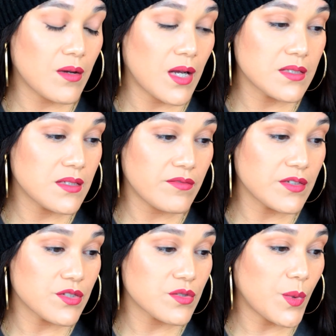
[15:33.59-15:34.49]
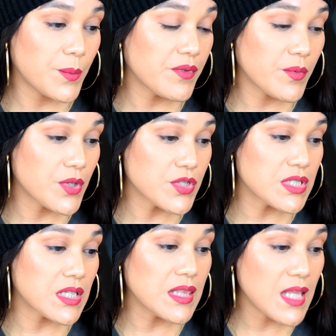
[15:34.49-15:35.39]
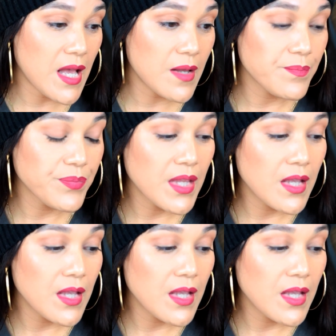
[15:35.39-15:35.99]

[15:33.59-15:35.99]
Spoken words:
I definitely just won't be repurchasing that.